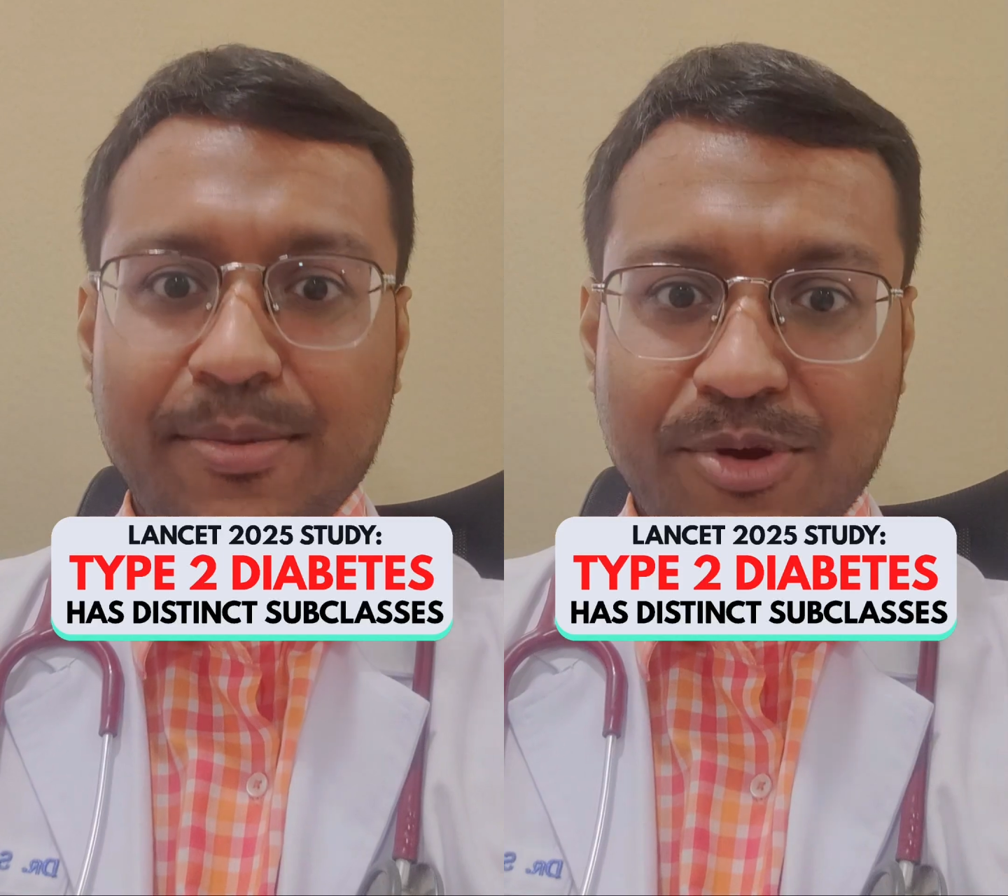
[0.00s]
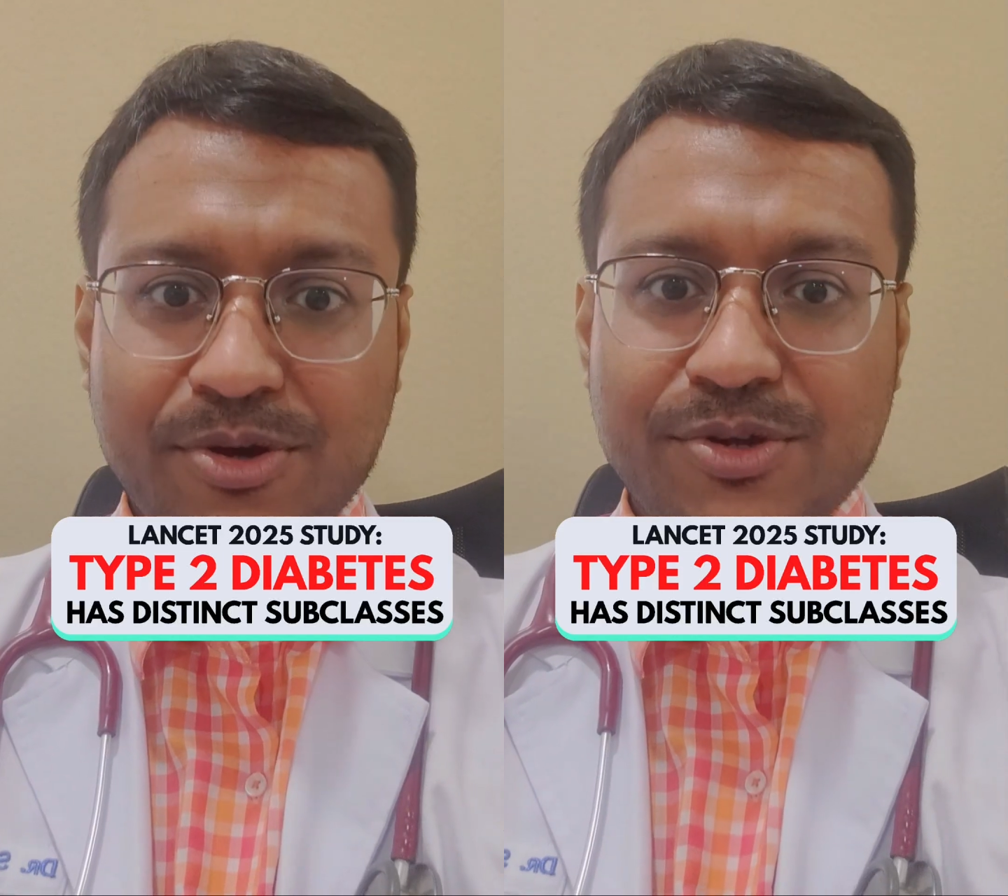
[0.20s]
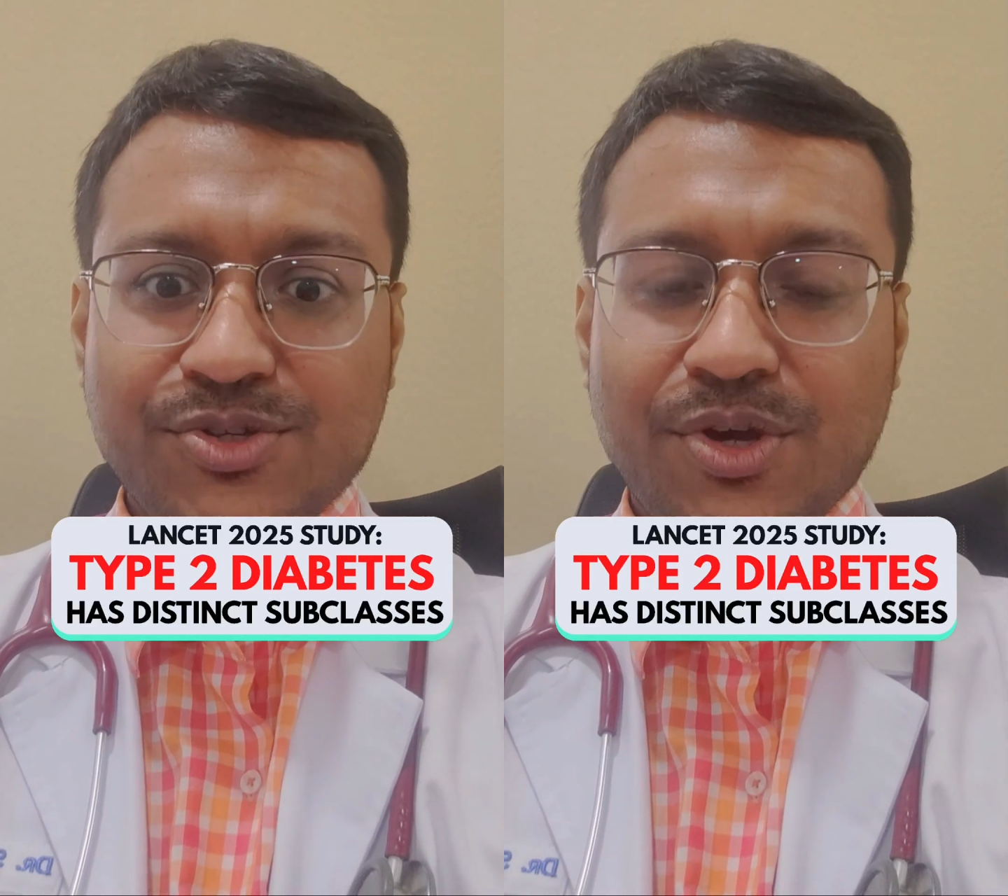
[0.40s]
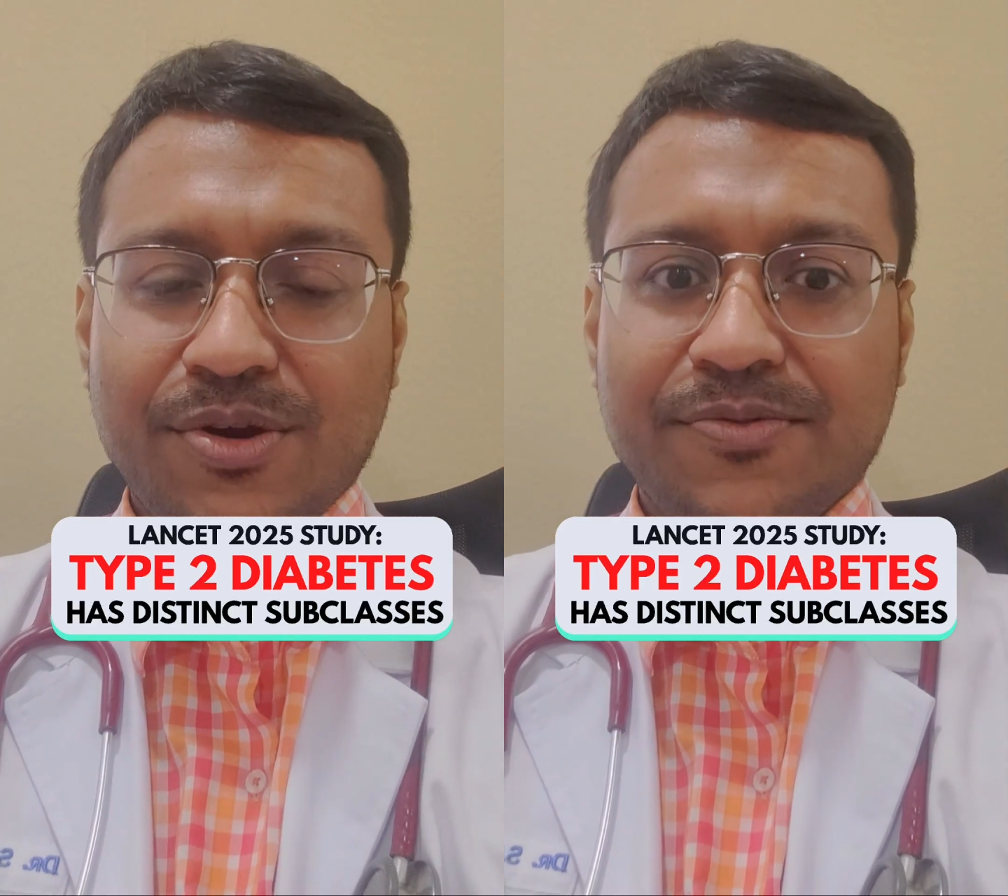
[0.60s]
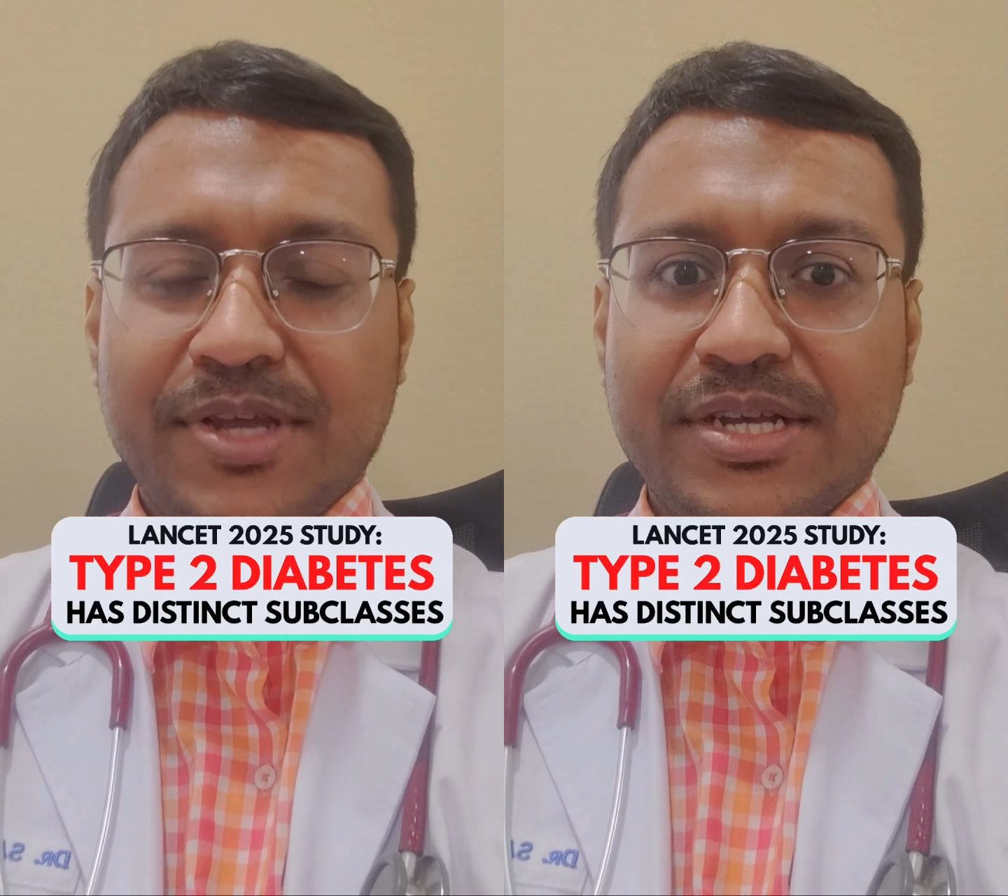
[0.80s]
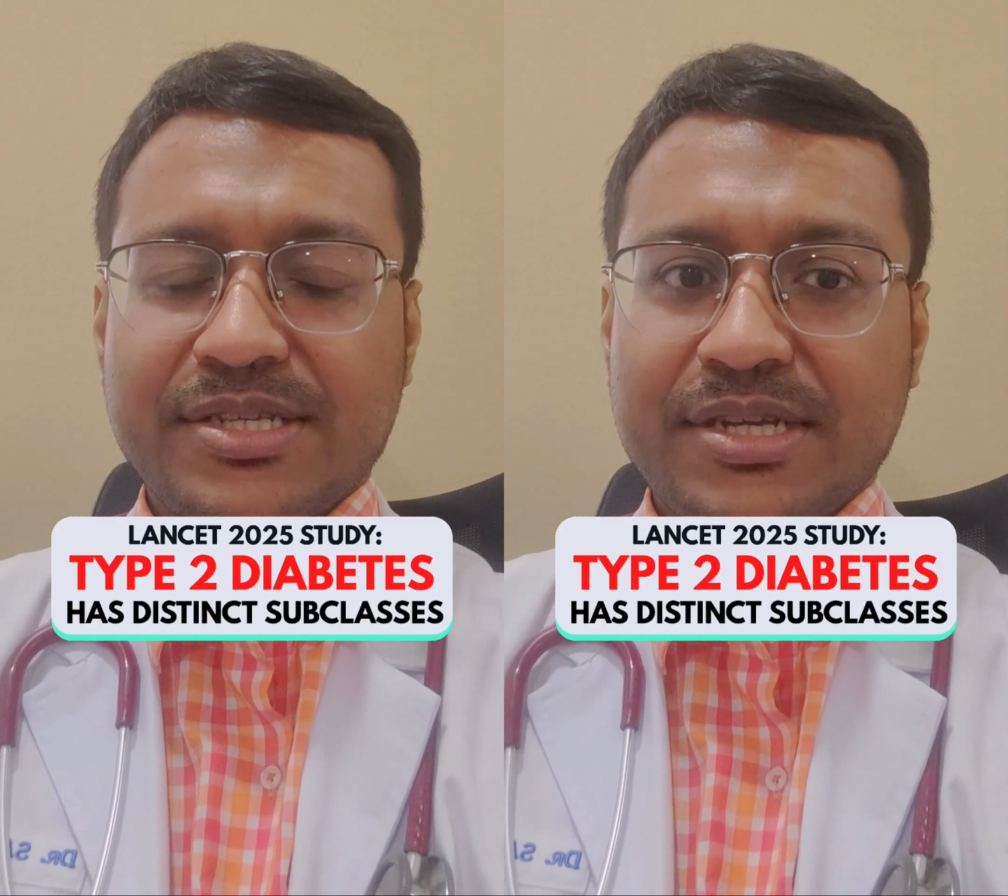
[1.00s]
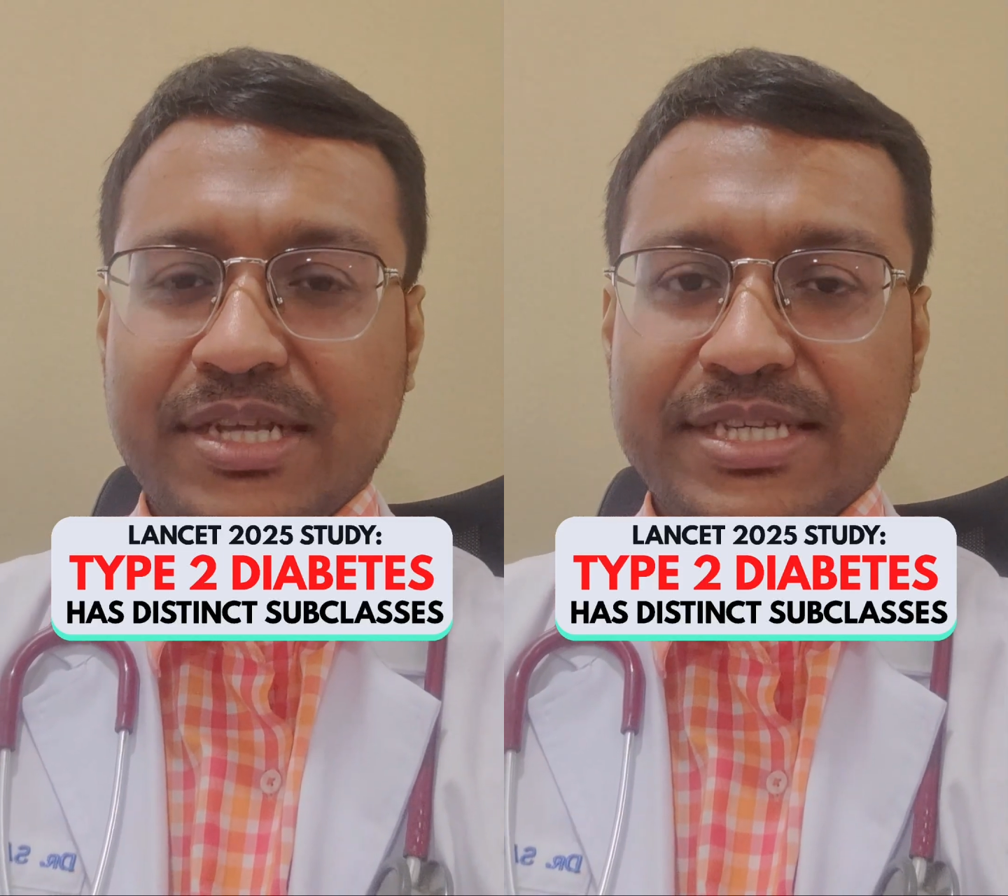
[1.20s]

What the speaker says: I am Dr. Saurav Das,